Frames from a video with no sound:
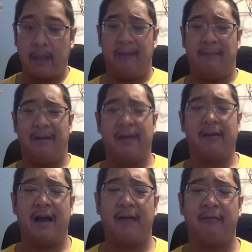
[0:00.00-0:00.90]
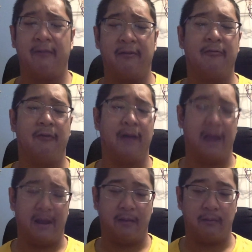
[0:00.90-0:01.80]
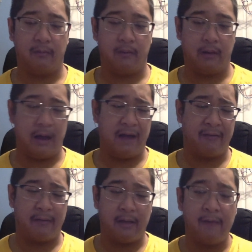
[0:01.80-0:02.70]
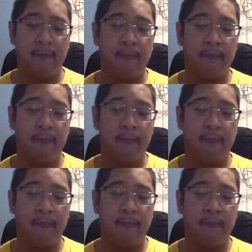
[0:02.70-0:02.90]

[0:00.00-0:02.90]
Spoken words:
I want you guys to enjoy it as if